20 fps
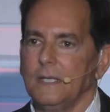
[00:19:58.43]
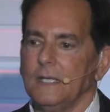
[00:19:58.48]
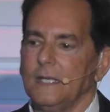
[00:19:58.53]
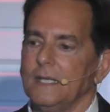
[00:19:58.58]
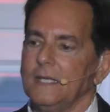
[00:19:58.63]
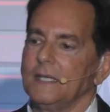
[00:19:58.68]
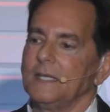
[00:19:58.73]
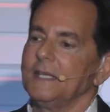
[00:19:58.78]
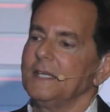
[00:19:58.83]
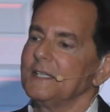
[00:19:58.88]

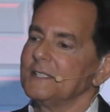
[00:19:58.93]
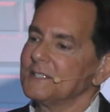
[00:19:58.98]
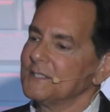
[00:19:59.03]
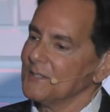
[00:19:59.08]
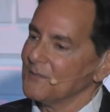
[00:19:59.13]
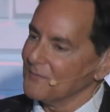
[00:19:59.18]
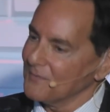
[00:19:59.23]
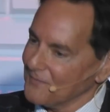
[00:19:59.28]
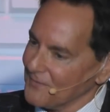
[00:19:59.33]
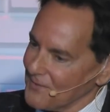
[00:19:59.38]
It is
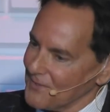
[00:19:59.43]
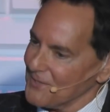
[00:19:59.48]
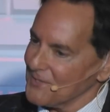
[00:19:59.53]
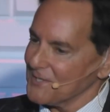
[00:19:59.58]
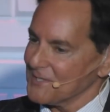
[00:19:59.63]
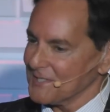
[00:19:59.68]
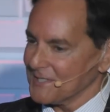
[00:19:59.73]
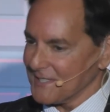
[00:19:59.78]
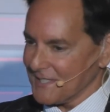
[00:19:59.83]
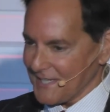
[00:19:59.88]
the
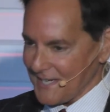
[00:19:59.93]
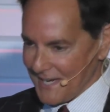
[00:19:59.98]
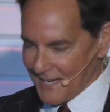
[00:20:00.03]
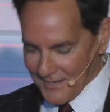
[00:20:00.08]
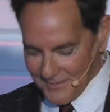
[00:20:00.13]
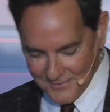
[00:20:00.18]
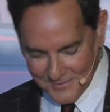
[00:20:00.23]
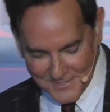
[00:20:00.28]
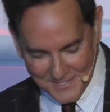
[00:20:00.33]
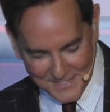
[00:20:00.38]
first
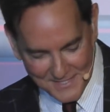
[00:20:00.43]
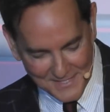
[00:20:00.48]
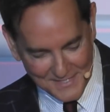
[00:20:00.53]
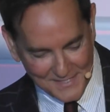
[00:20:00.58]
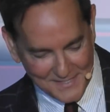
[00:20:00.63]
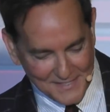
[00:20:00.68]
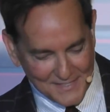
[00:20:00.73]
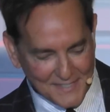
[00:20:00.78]
county